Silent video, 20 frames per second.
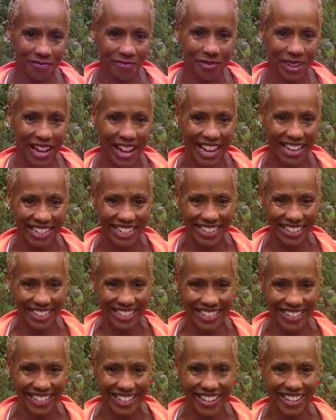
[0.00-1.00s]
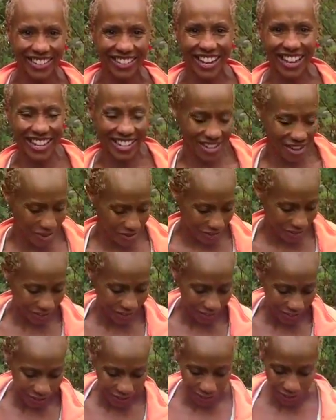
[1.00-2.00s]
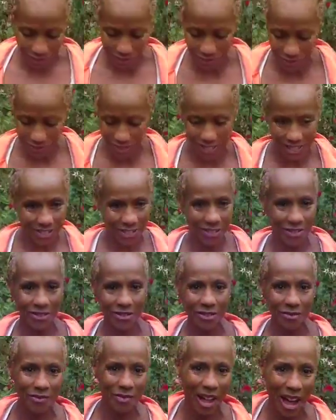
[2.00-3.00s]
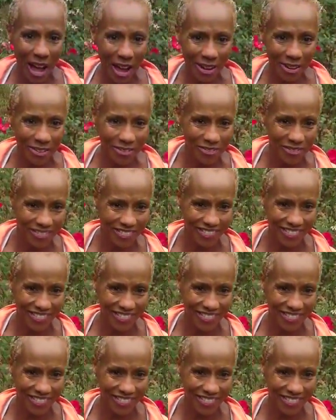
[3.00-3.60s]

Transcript: body, or that yoga two scoops bottom.